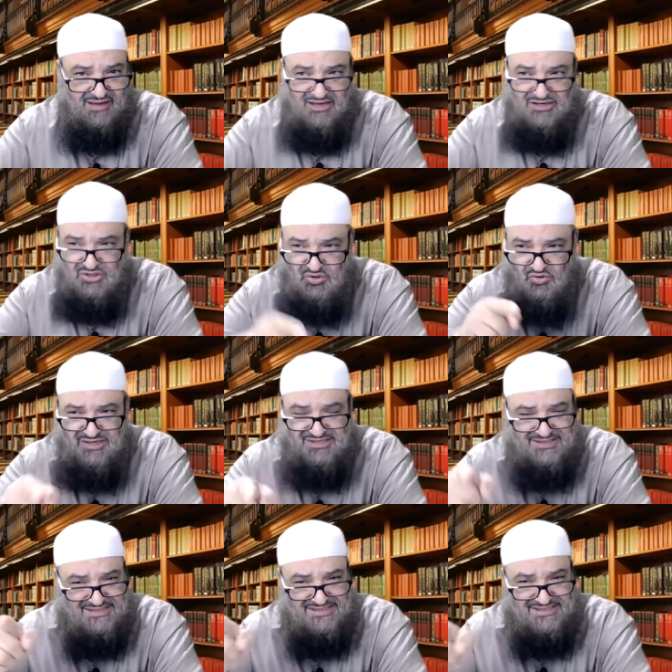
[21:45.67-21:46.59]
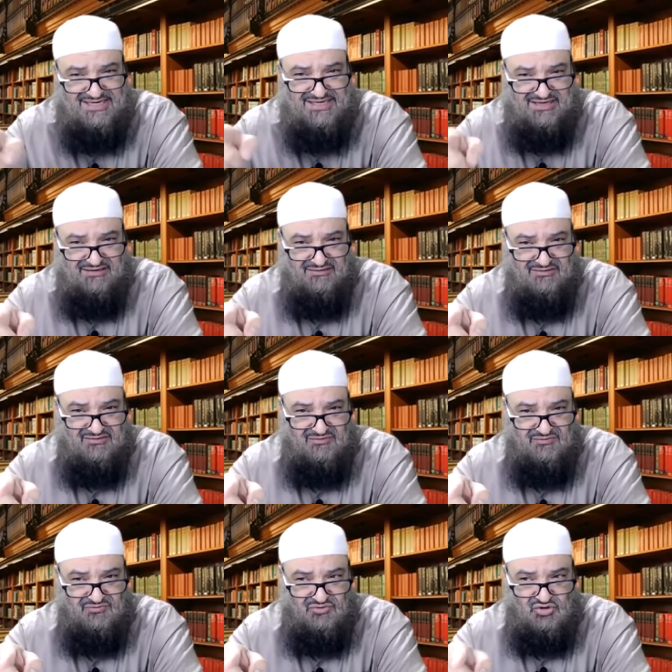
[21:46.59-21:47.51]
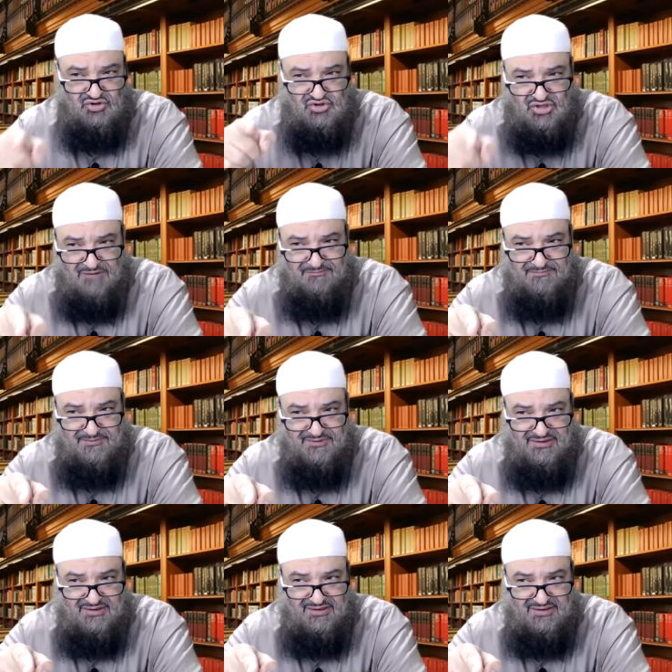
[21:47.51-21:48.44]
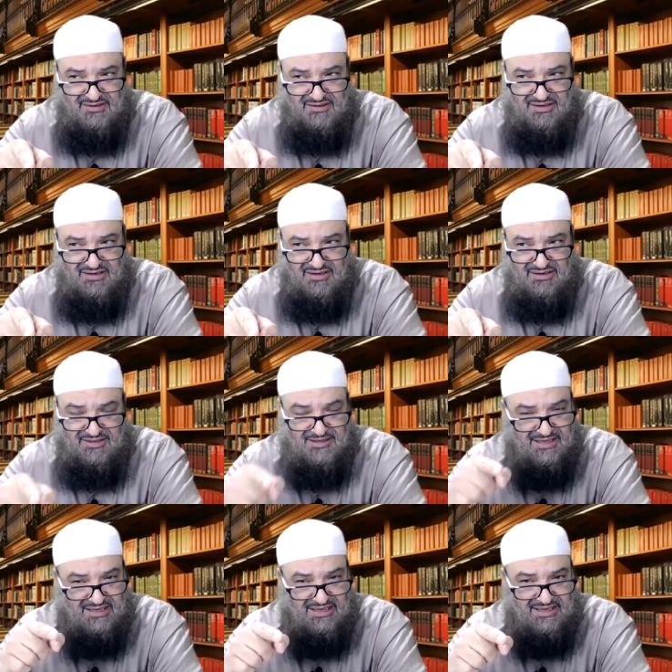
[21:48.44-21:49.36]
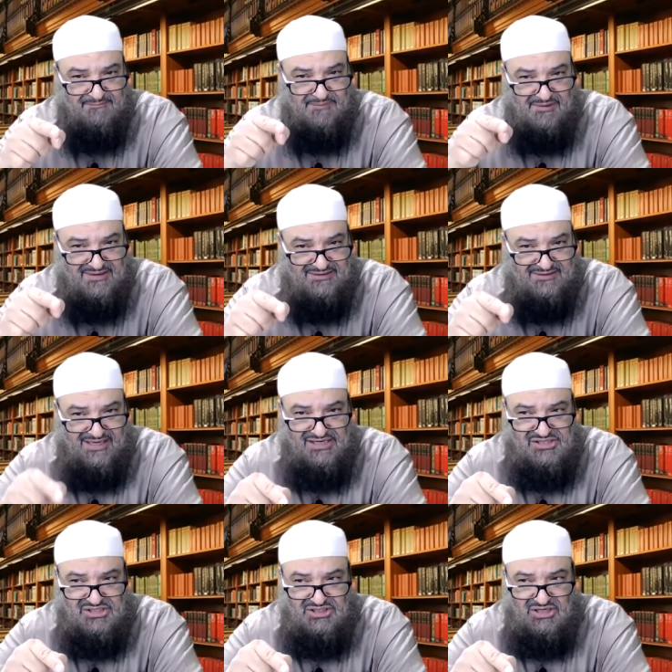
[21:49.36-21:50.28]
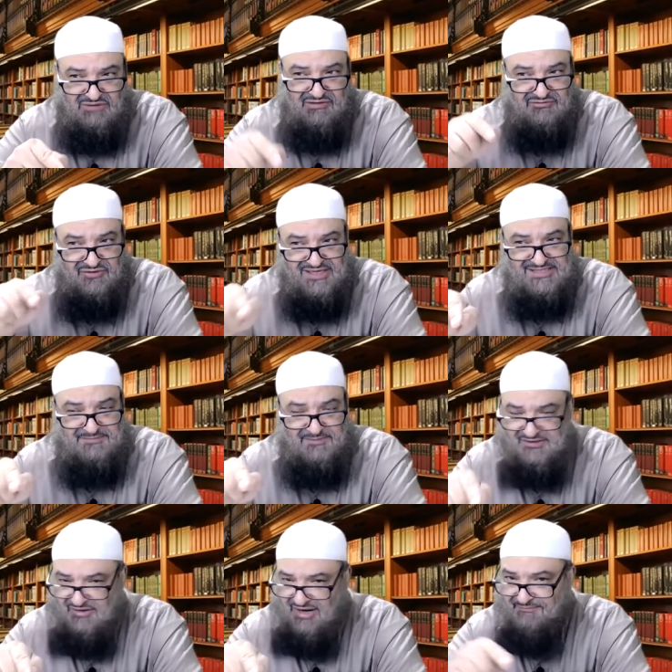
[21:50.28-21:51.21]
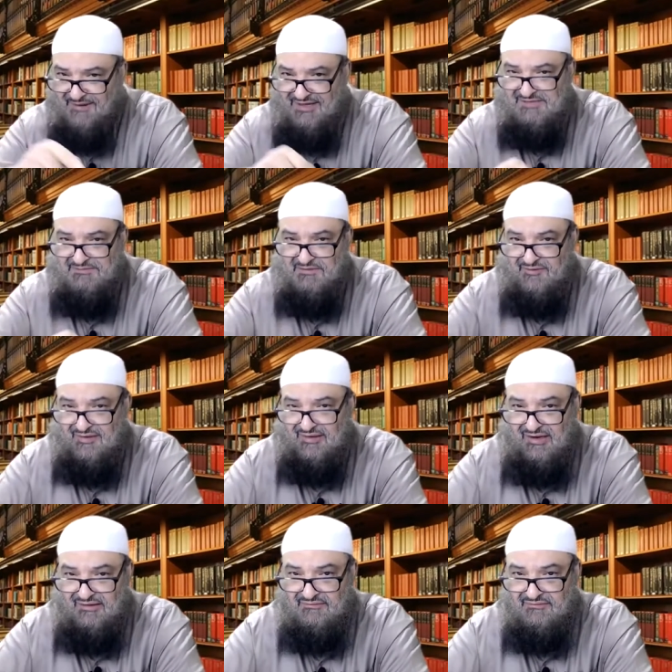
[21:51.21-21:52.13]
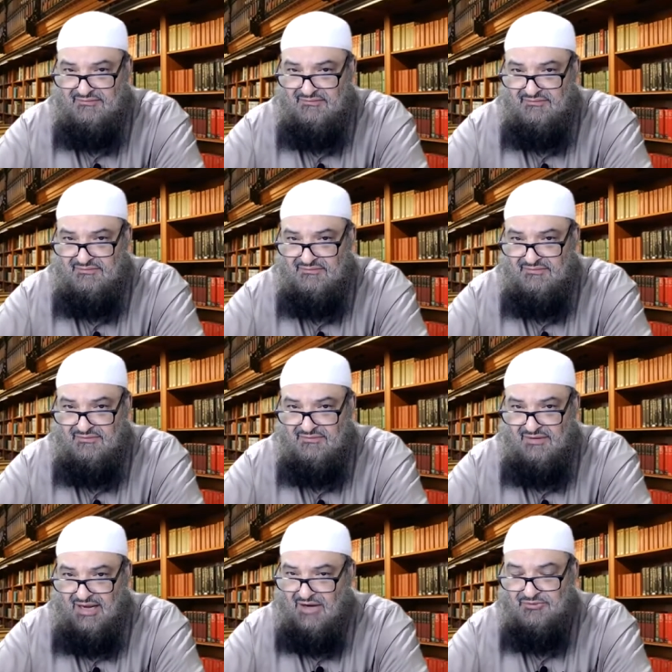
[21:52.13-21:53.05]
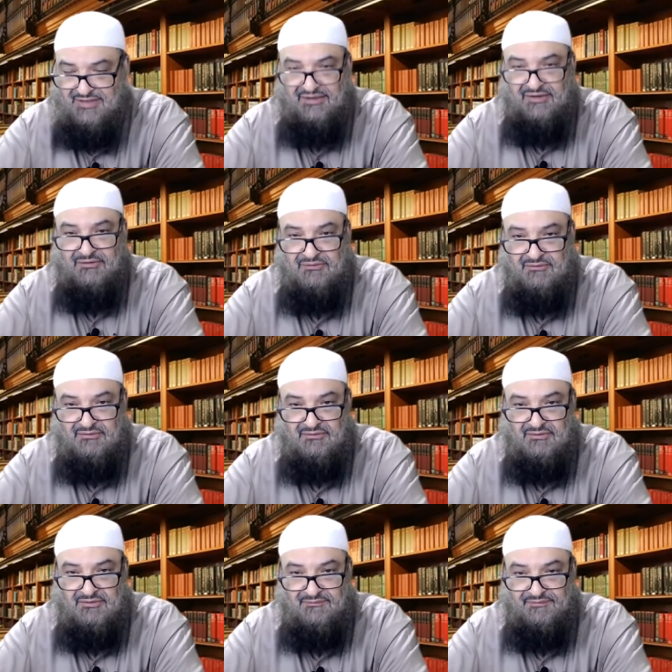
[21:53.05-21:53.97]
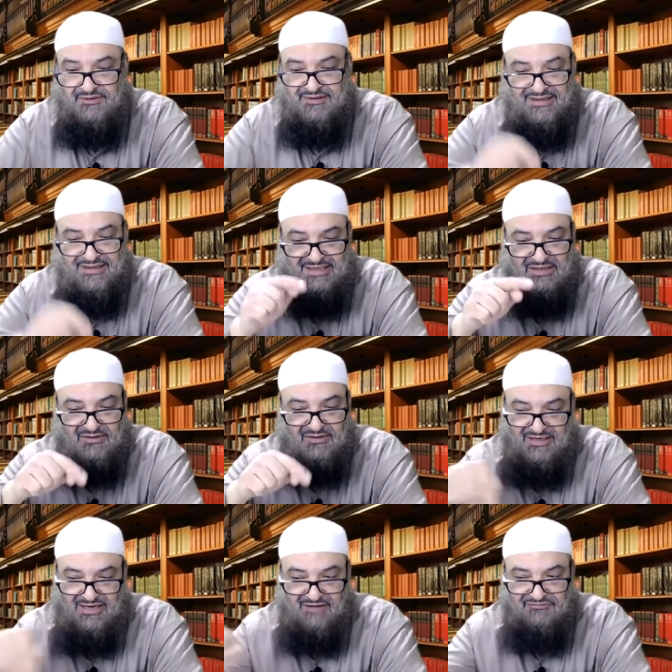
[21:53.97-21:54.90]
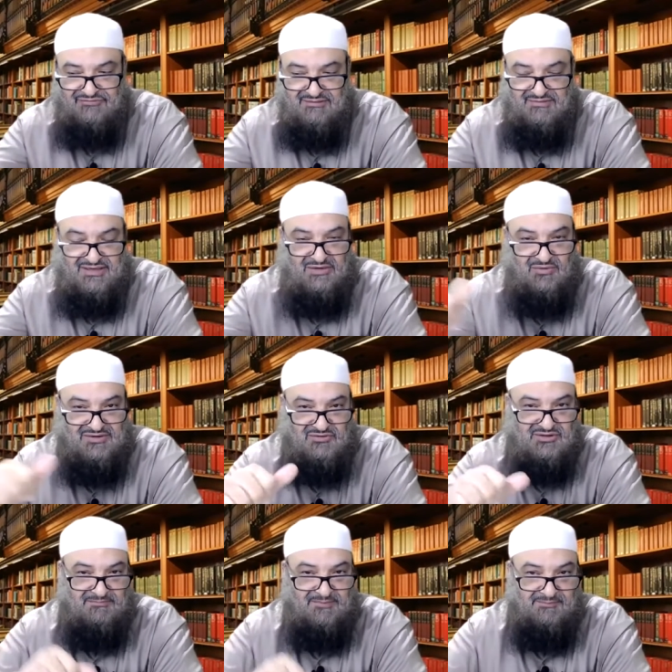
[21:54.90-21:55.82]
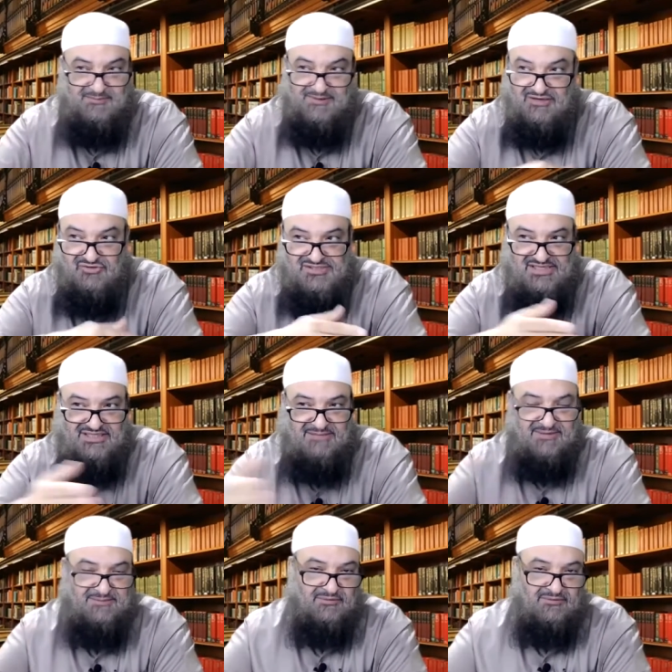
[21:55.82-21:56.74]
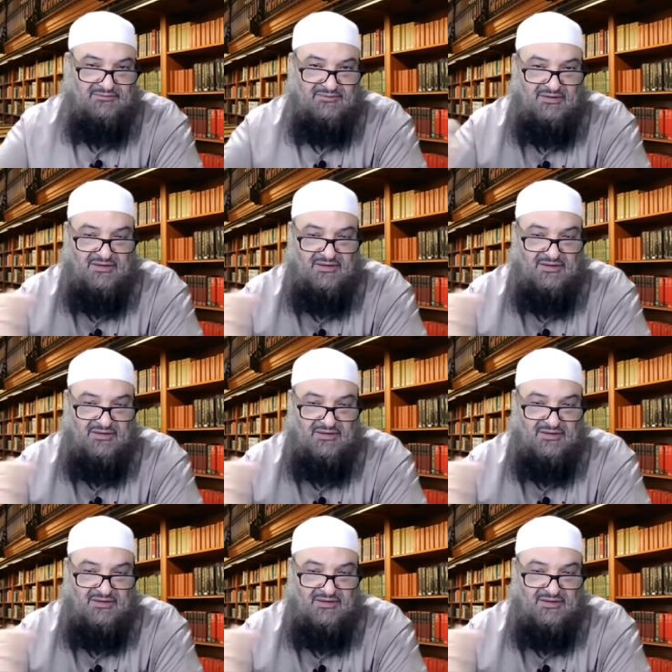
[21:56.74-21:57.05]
Are you interceding to stop the implementation of a fixed prescribed punishment of Allah? How dare you? Then he left him and he went to the pulpit addressing the people.